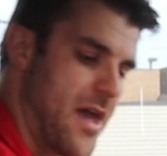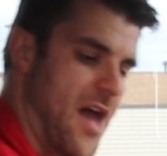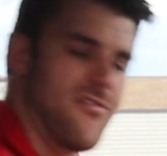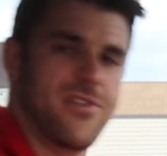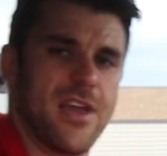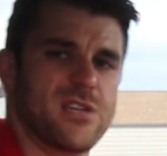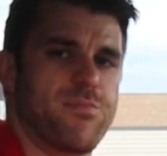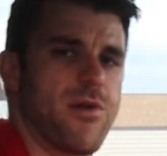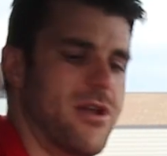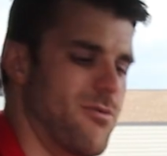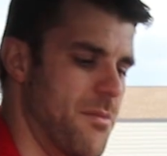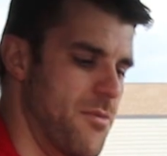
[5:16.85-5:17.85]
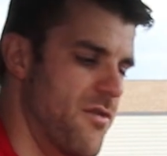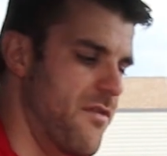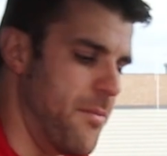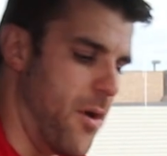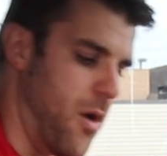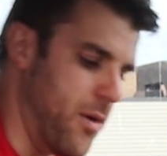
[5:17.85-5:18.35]
Everything's pretty
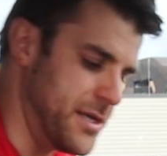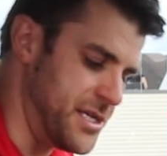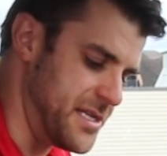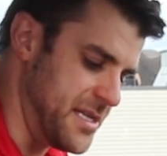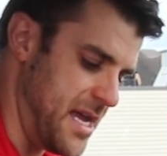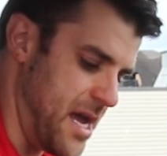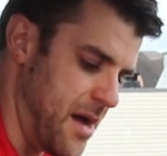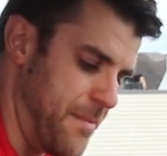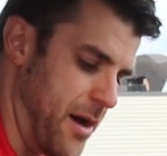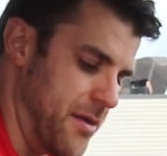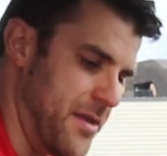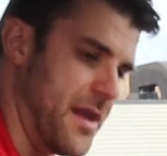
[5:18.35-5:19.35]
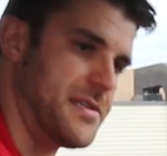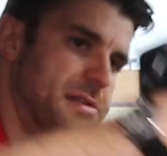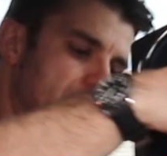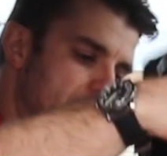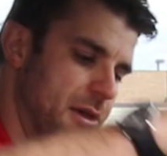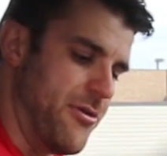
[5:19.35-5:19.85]
removable, which is neat about this.